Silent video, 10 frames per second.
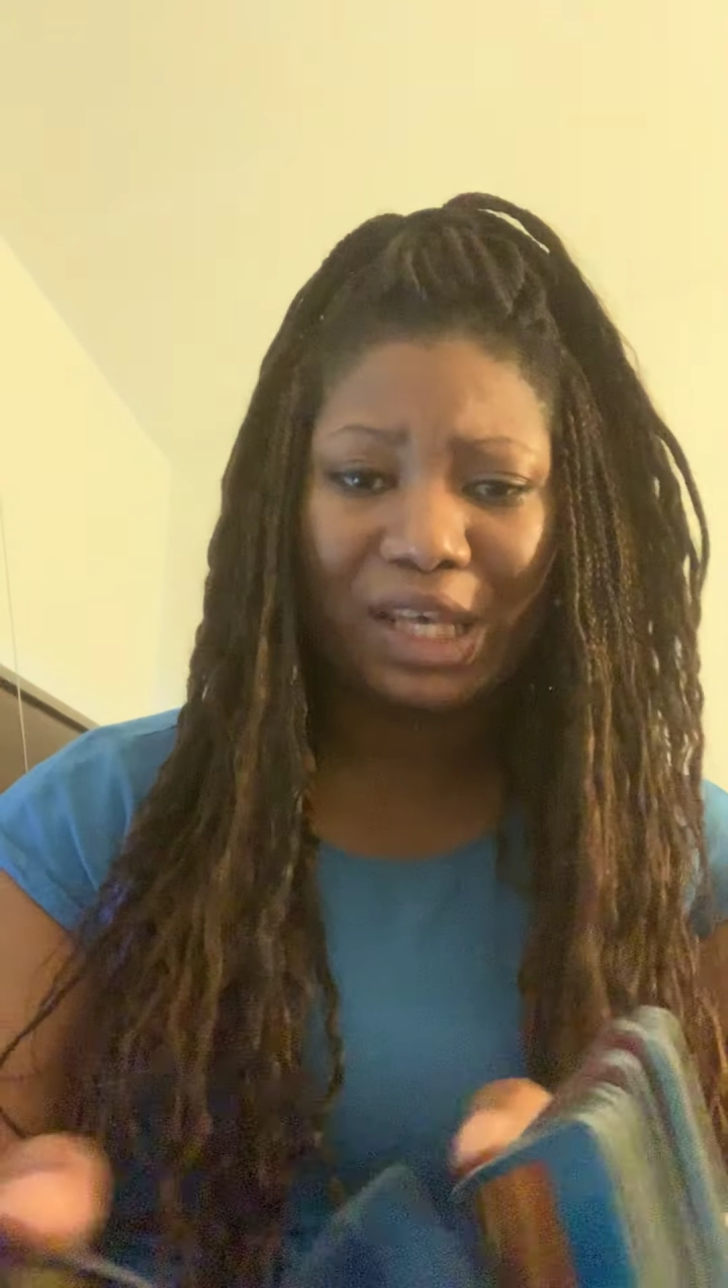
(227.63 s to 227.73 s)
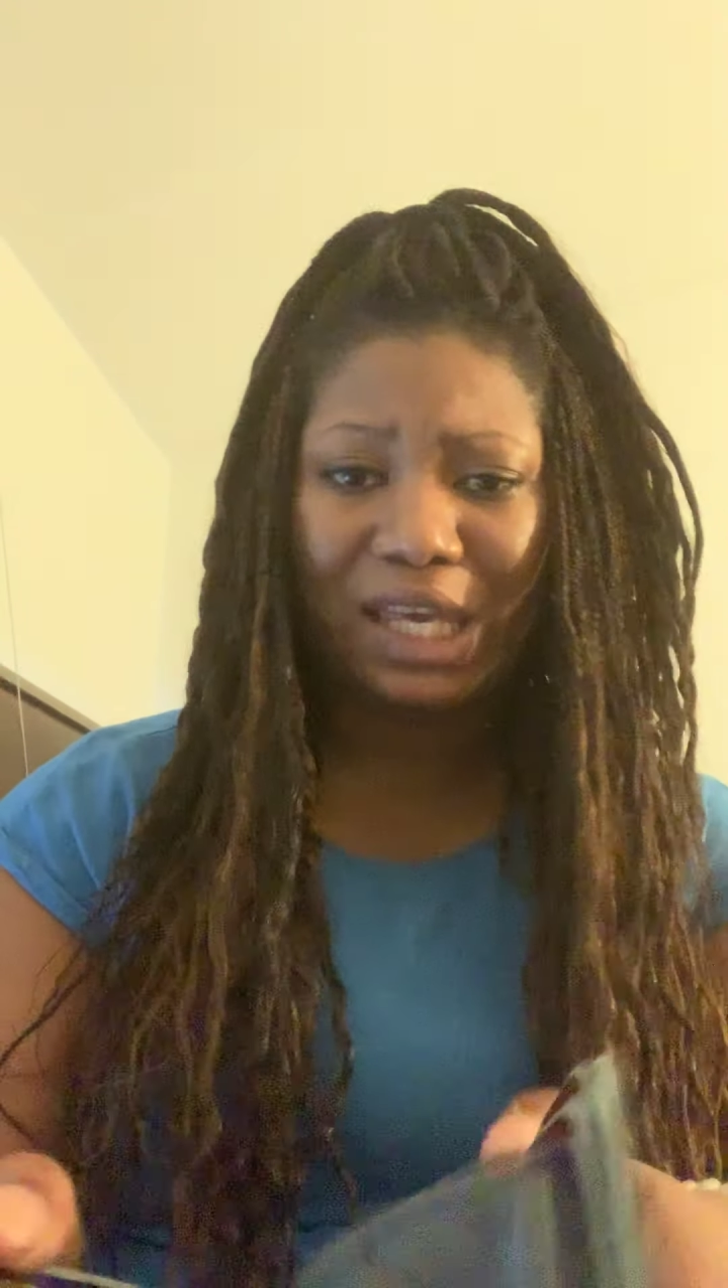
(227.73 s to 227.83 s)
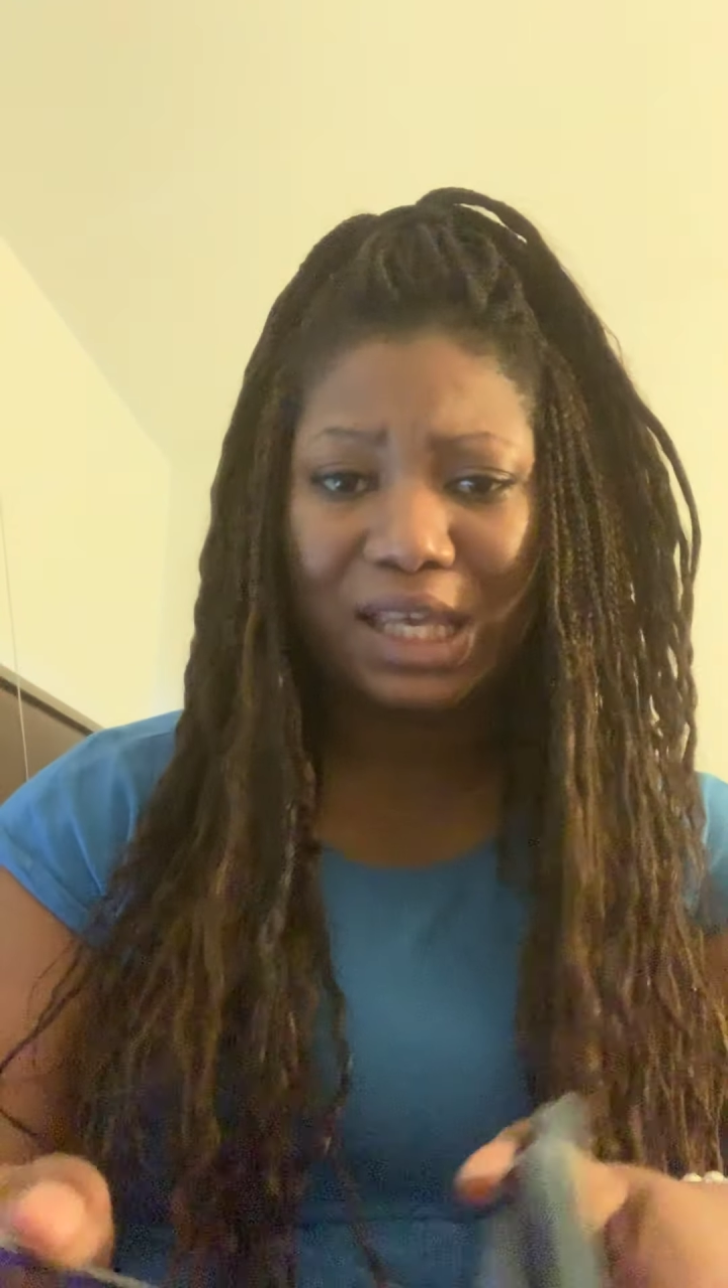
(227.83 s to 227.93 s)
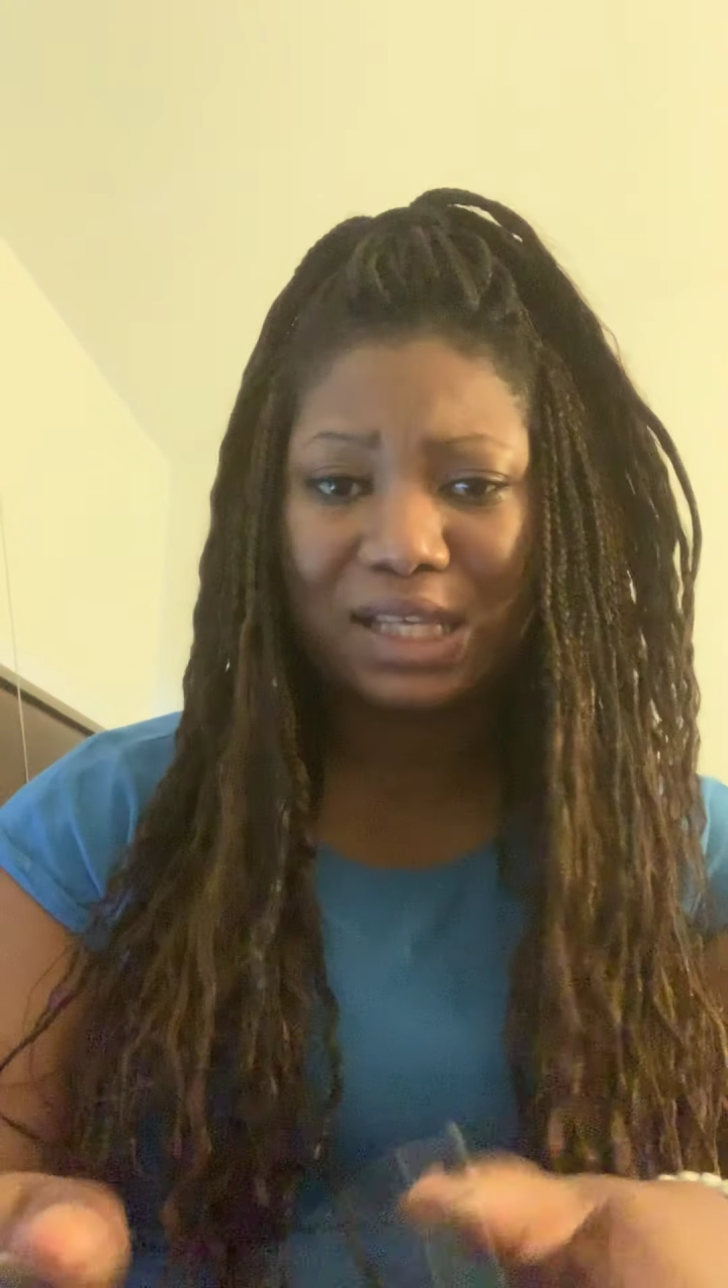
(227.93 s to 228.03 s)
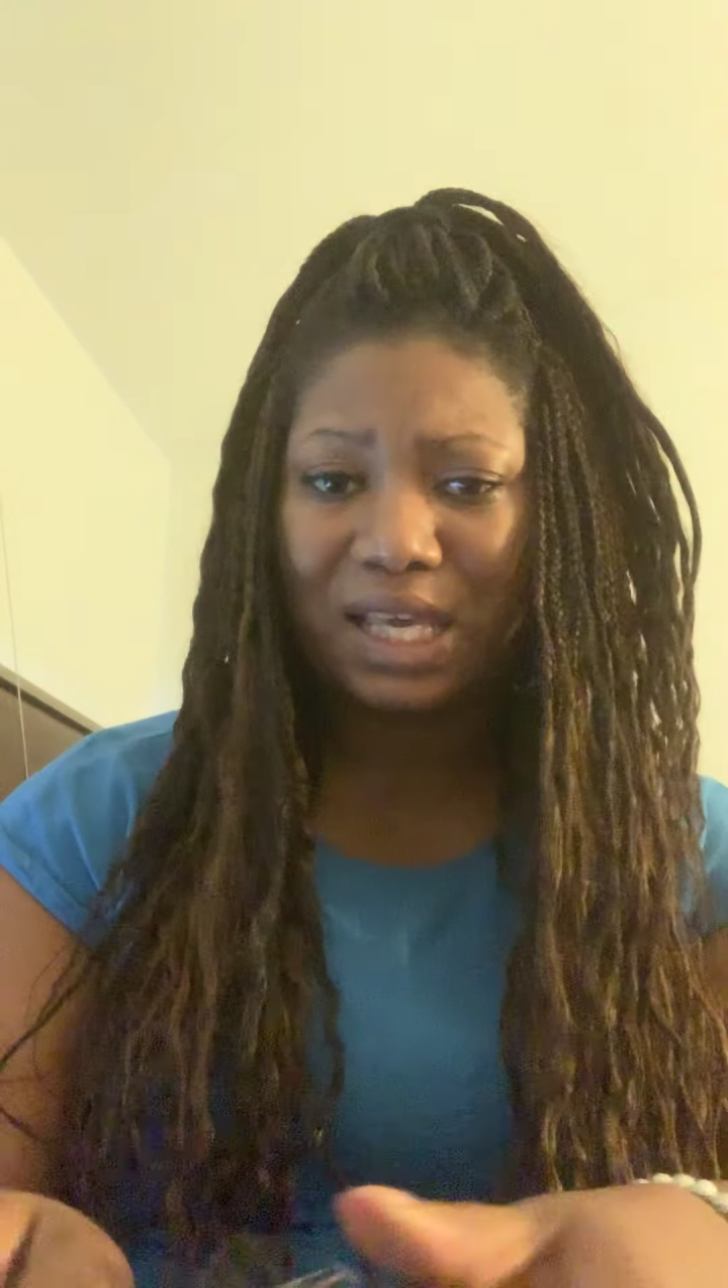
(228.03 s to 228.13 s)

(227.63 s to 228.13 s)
he,